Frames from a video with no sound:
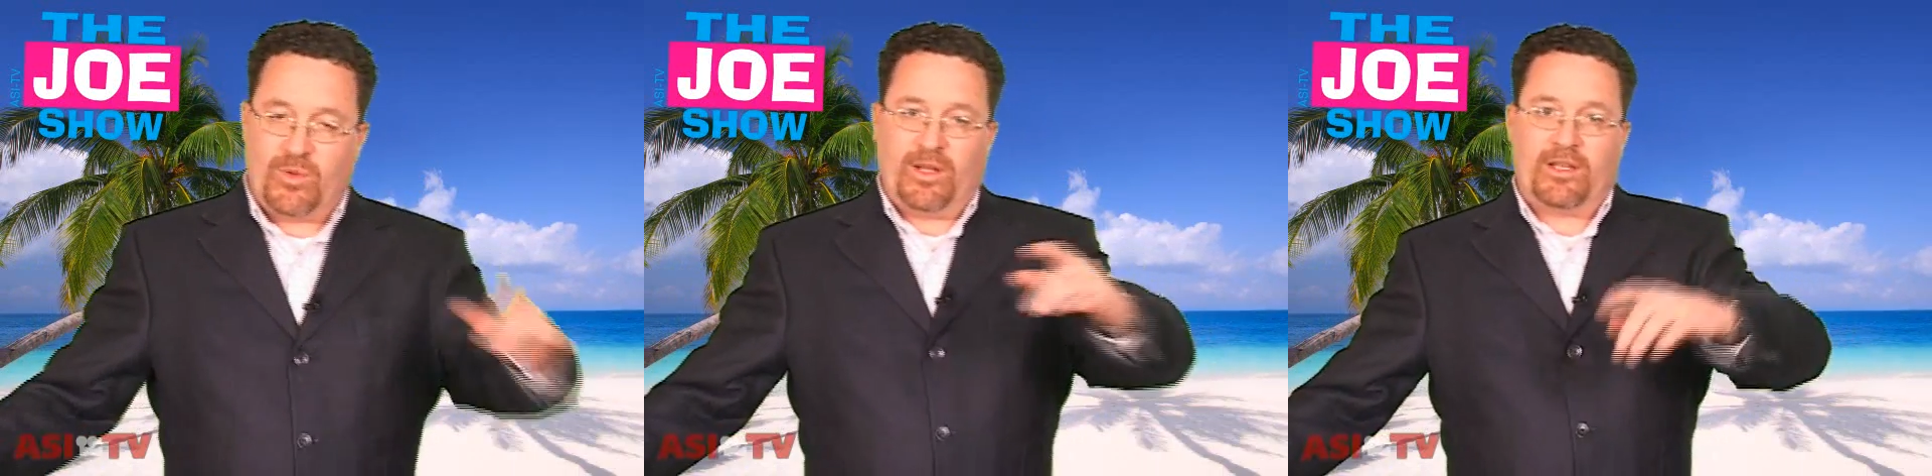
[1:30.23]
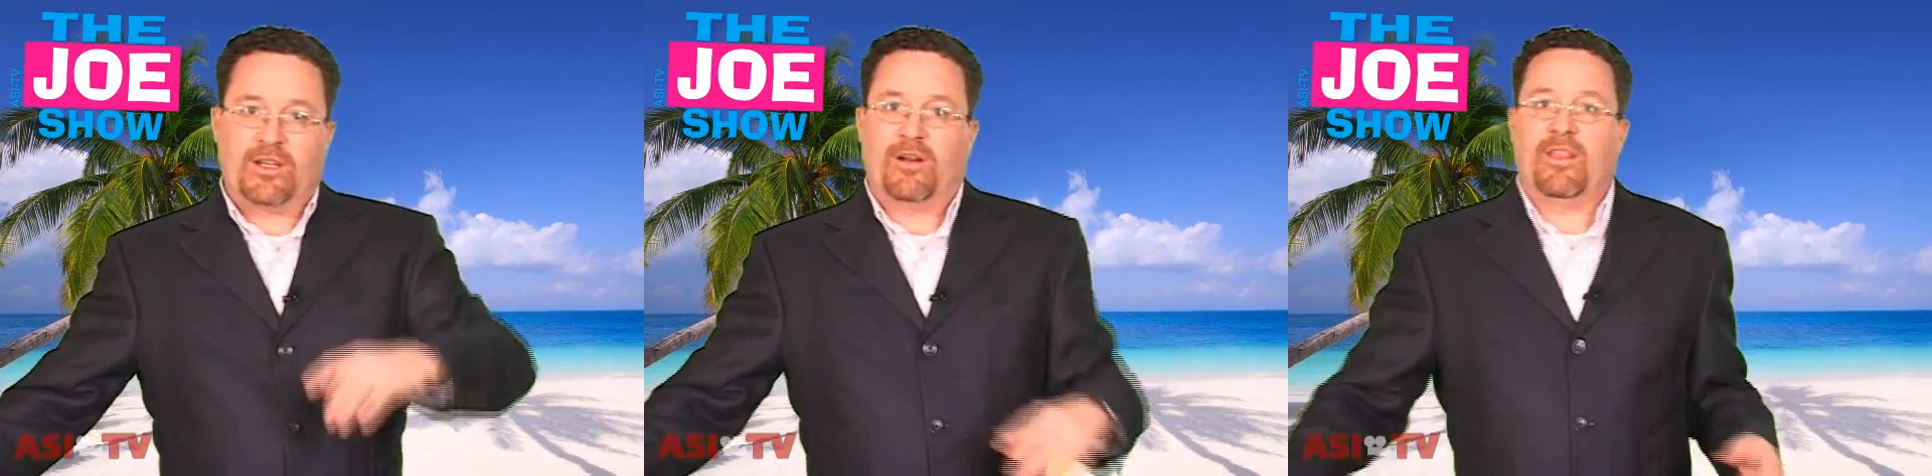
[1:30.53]
we
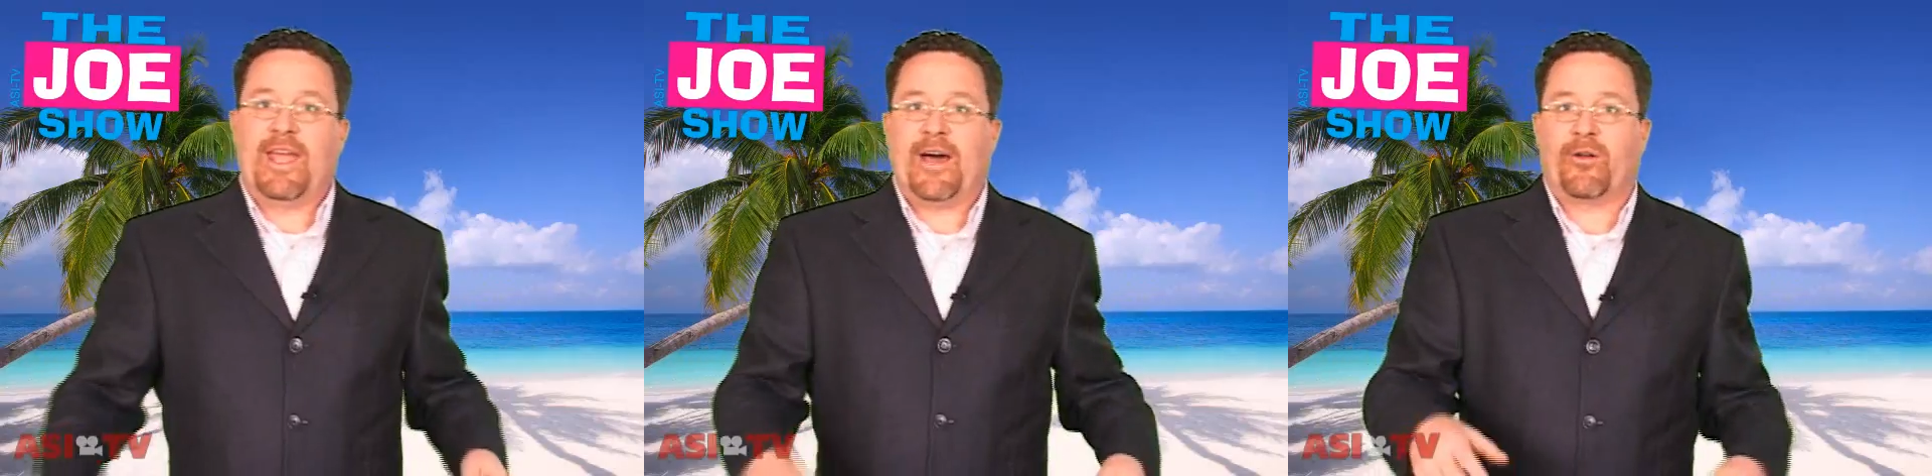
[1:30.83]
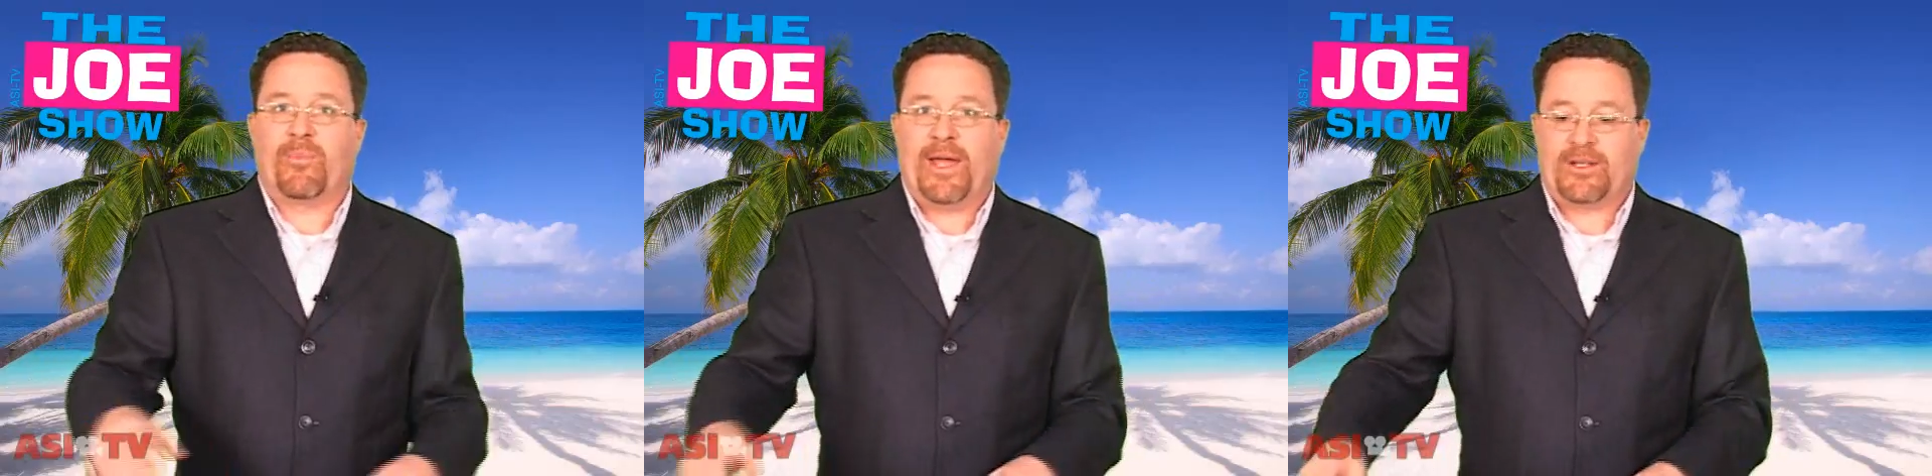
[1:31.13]
like to go to the
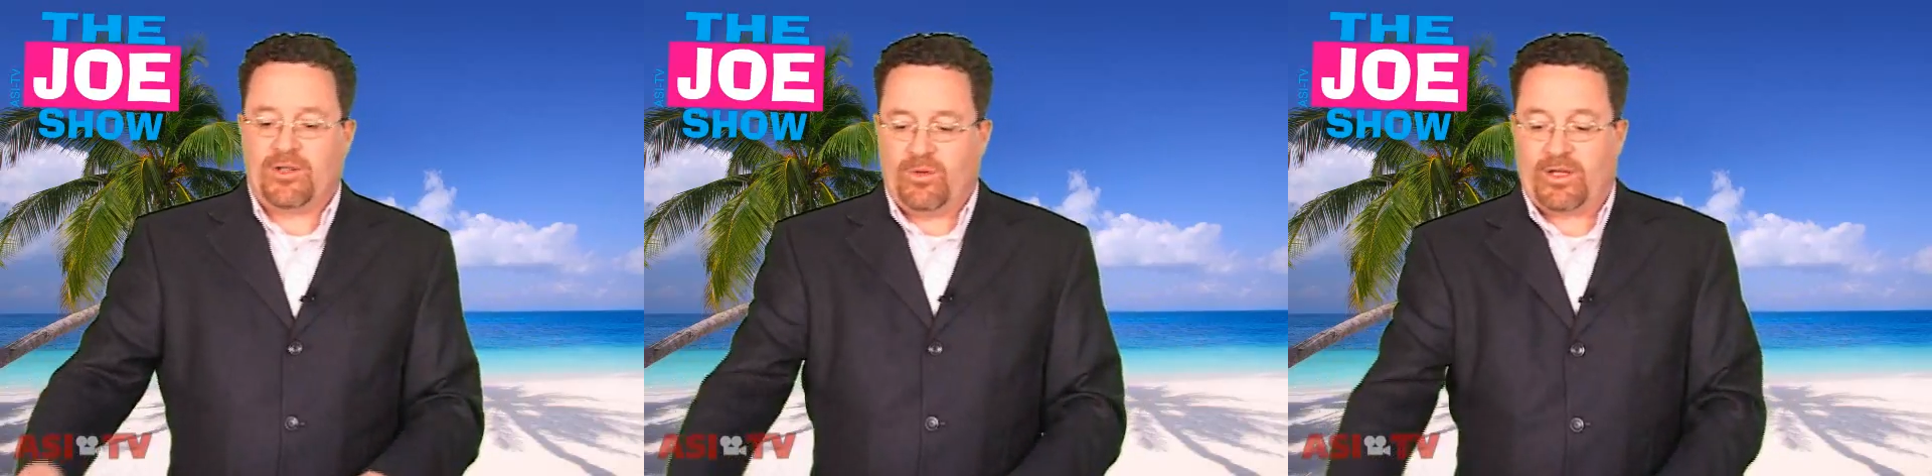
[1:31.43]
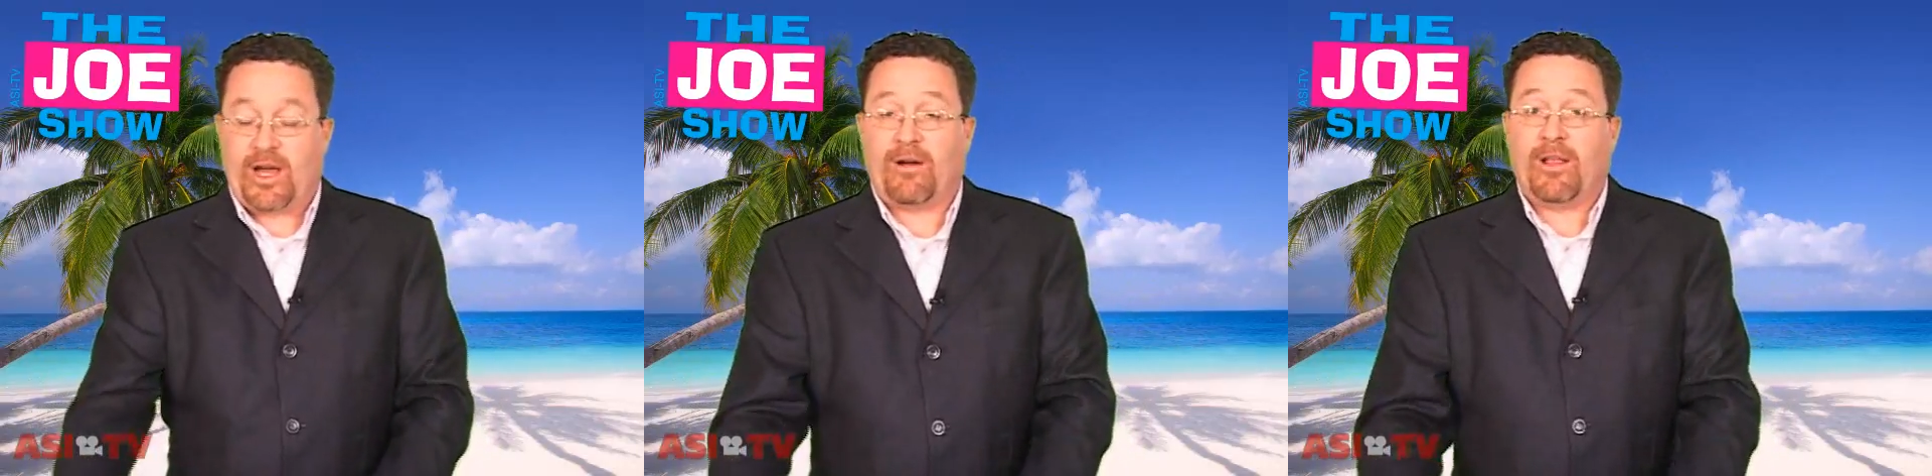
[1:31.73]
Outer Banks in
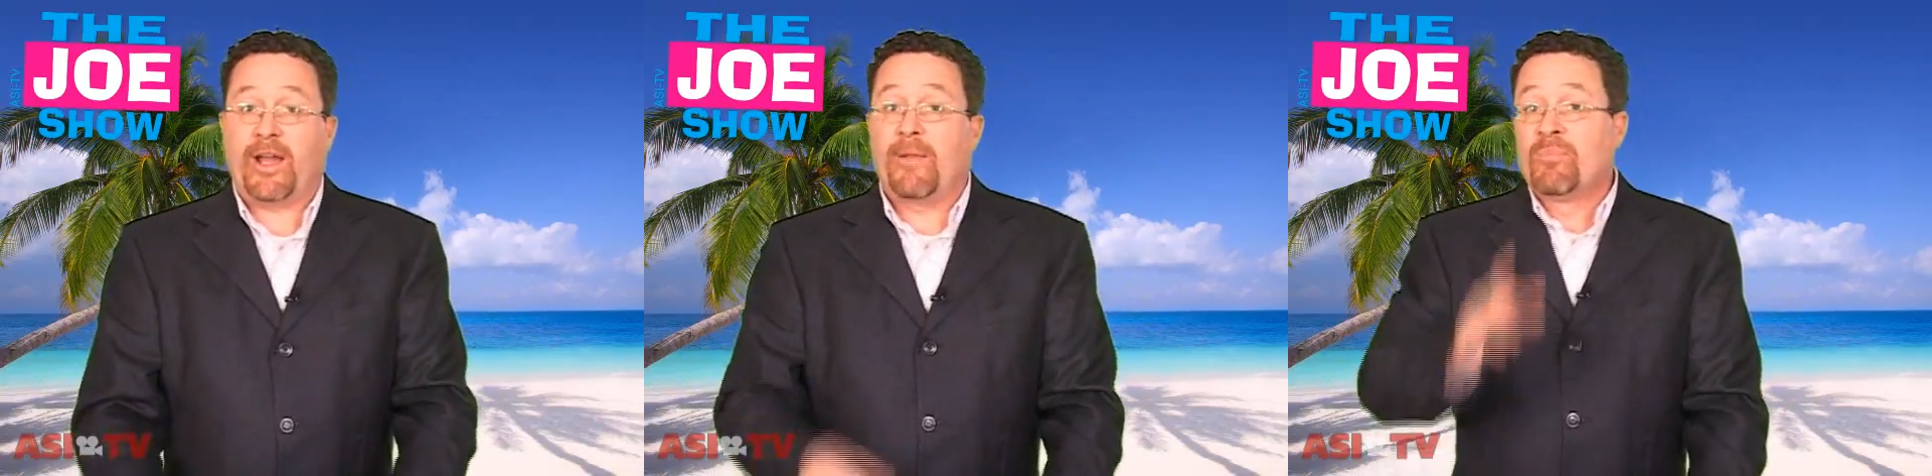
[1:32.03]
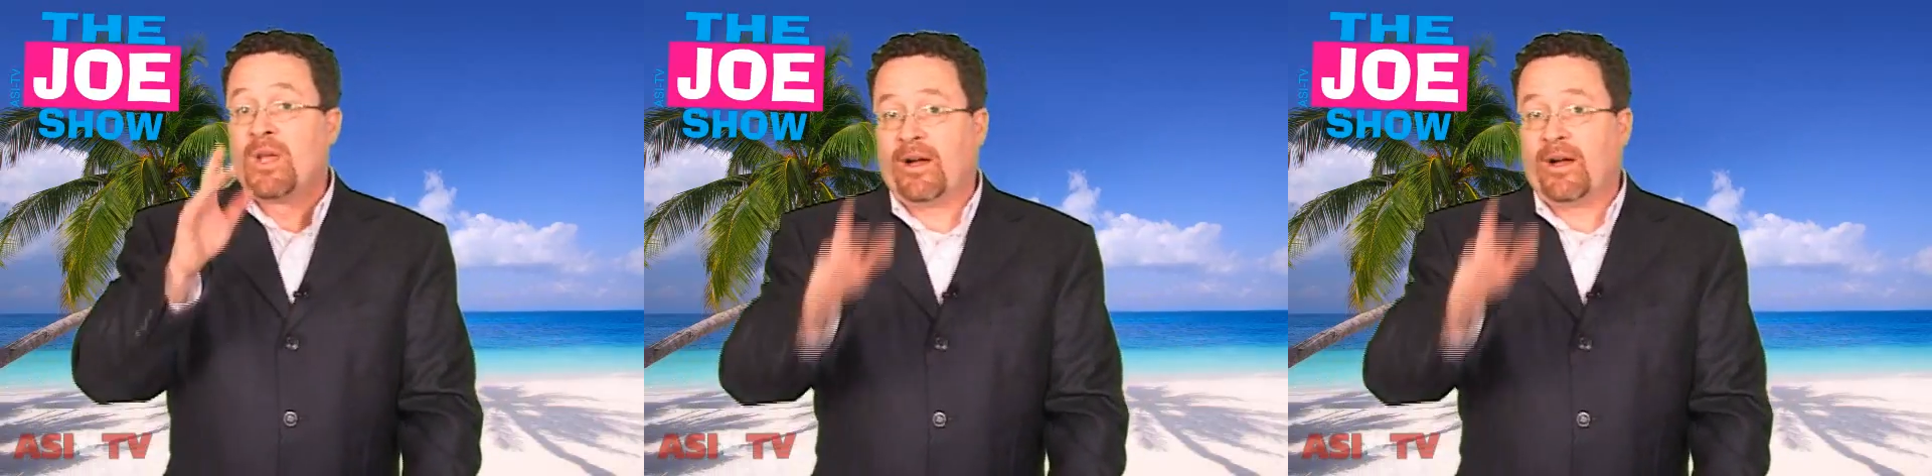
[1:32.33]
North Carolina.